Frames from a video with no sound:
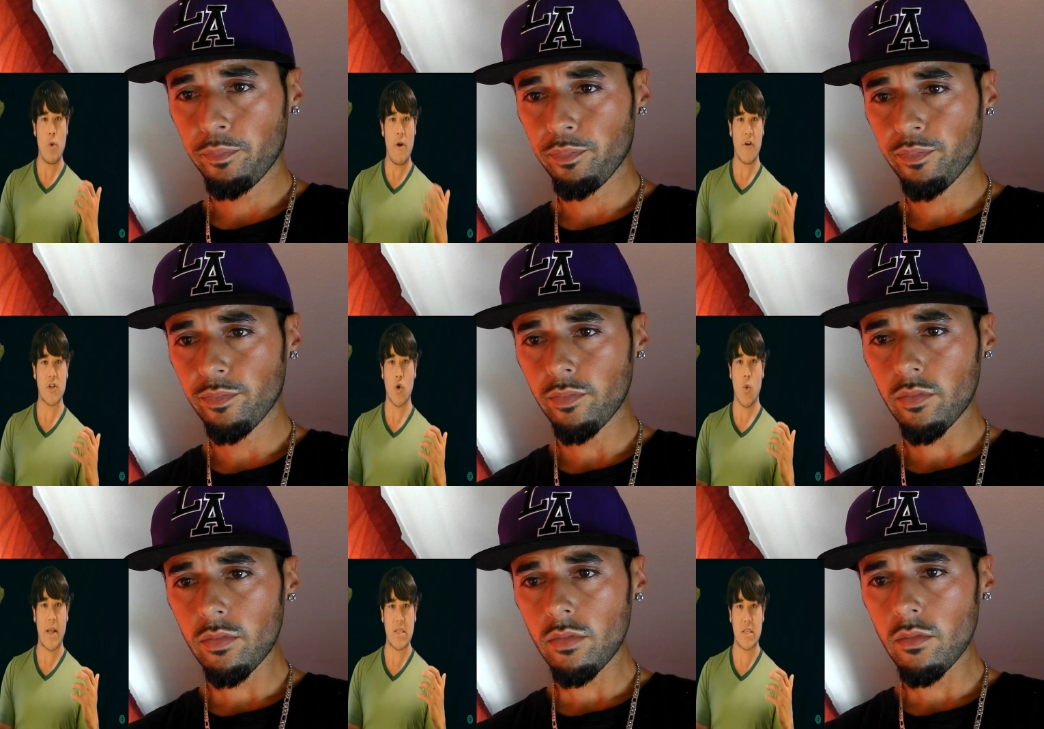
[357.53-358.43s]
Speaker 1: river
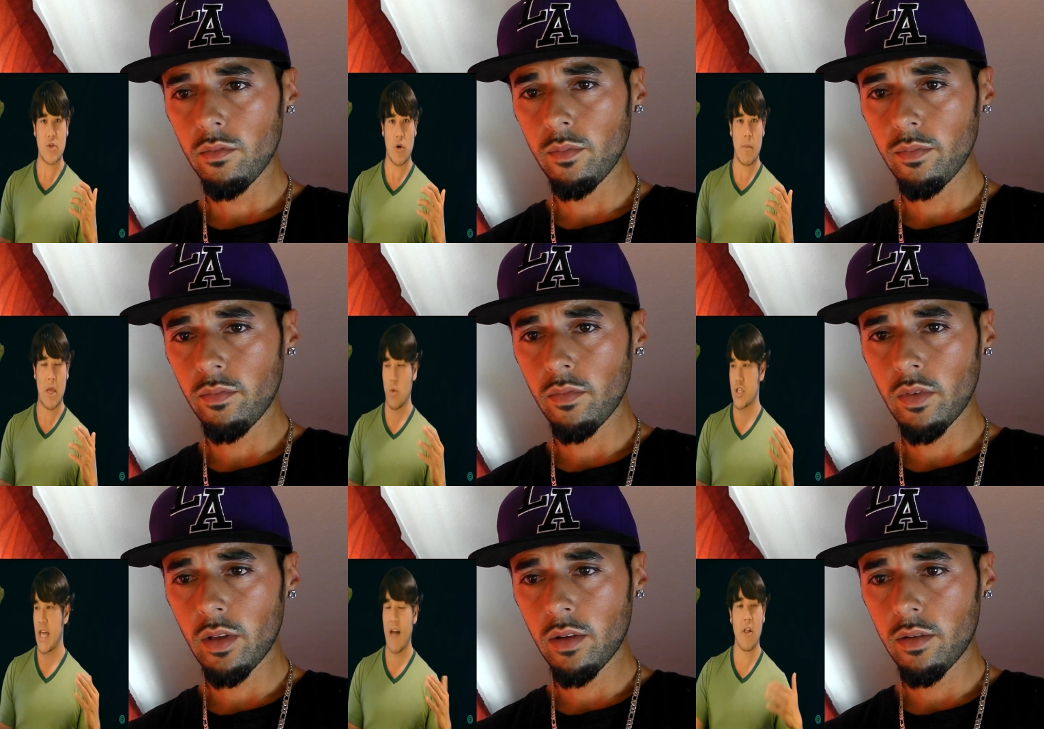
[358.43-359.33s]
Tourette syndrome, in
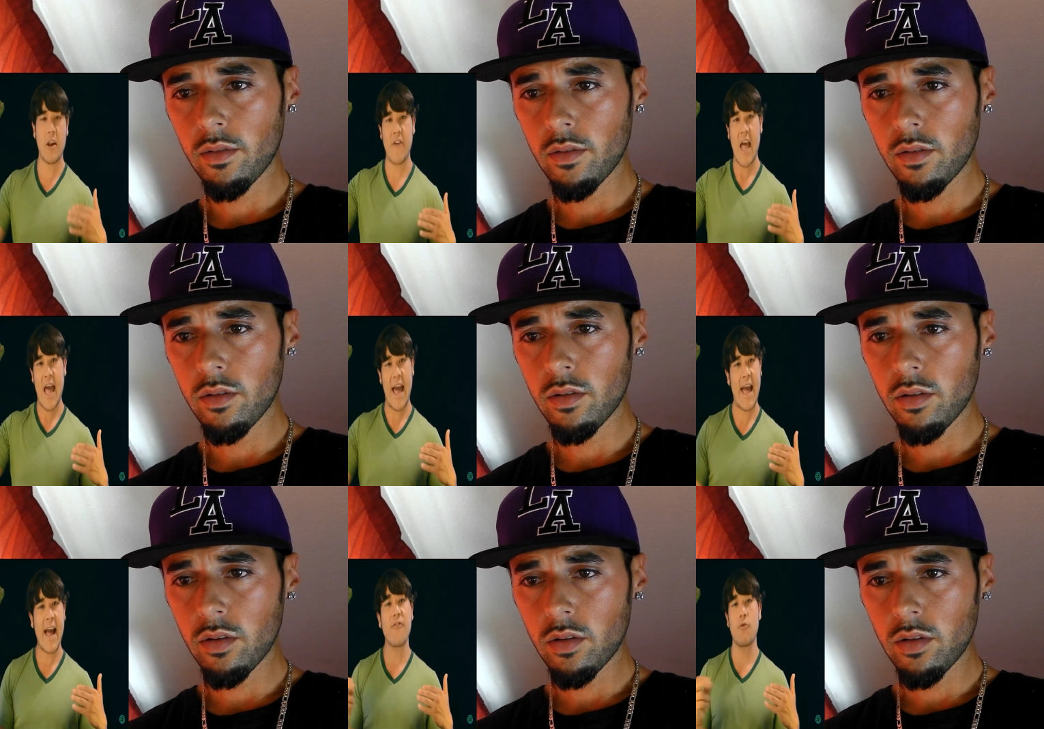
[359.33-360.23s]
which they have a lot of
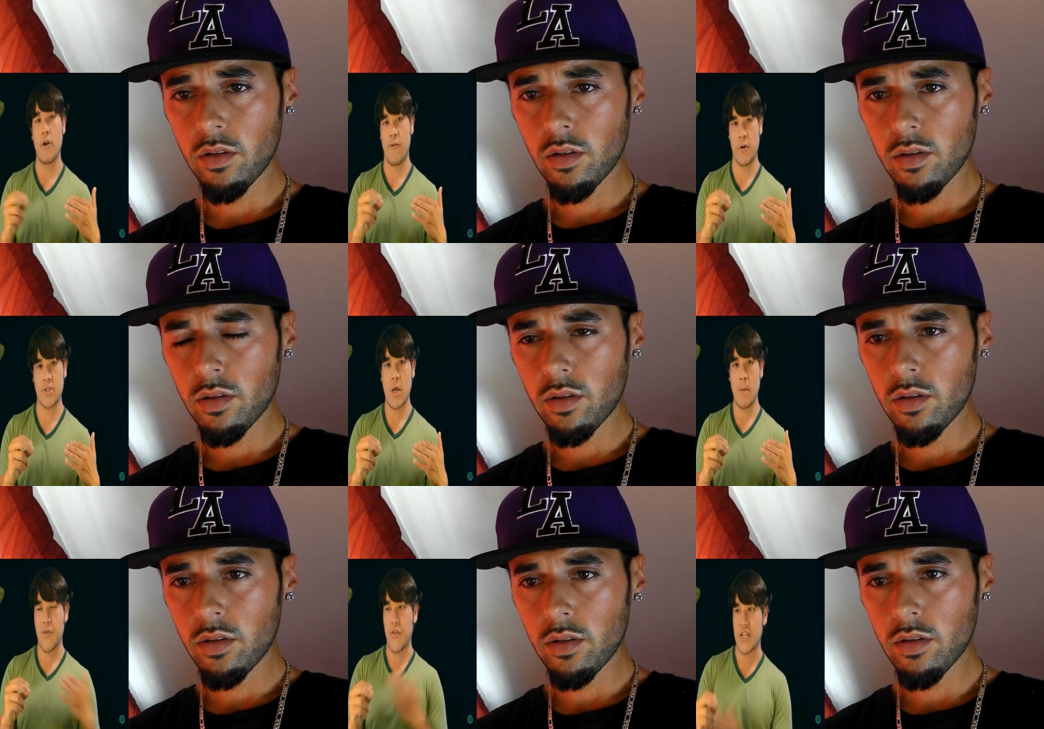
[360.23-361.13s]
half rivers,
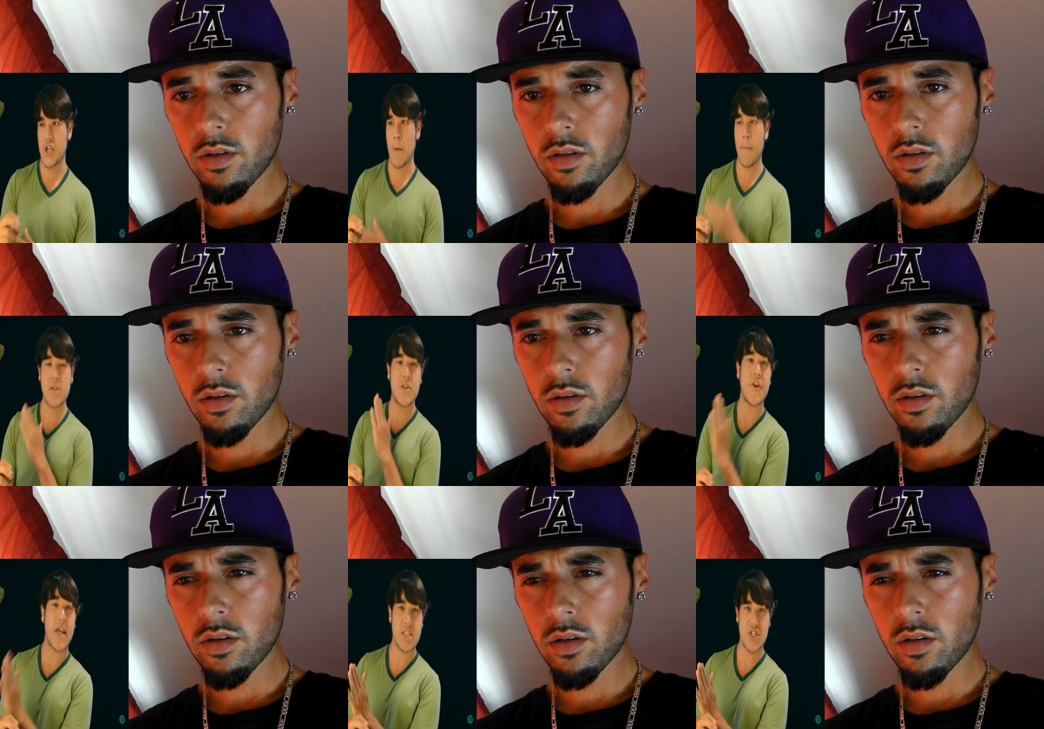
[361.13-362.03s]
but then they jump onto
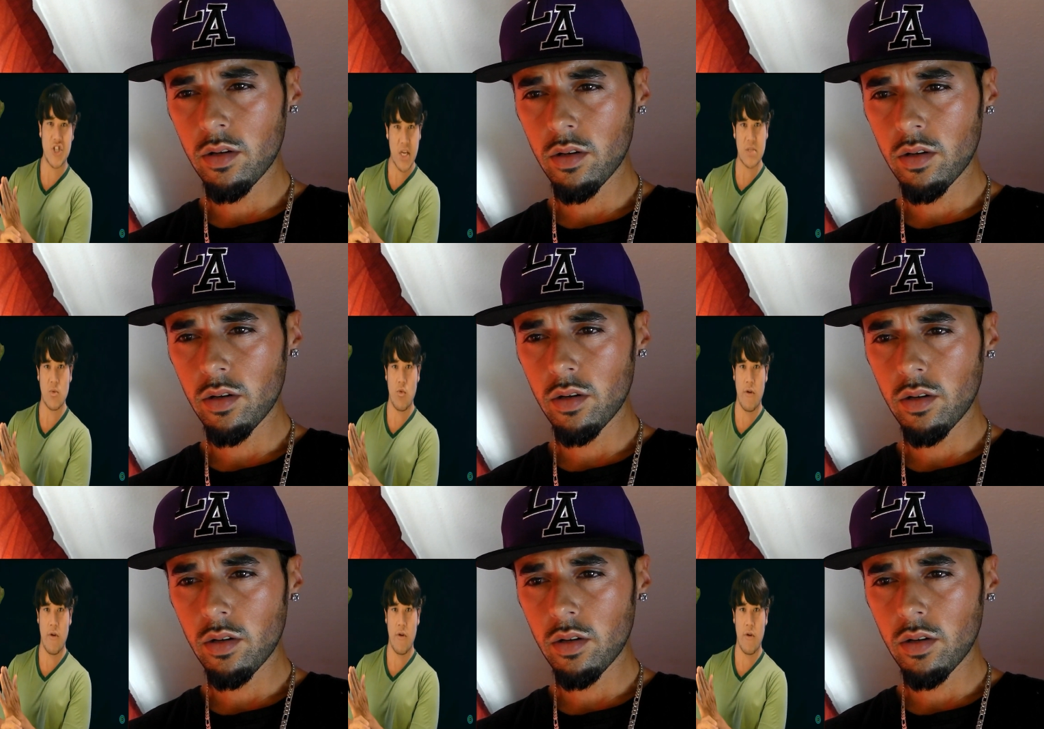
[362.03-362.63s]
the next adjacent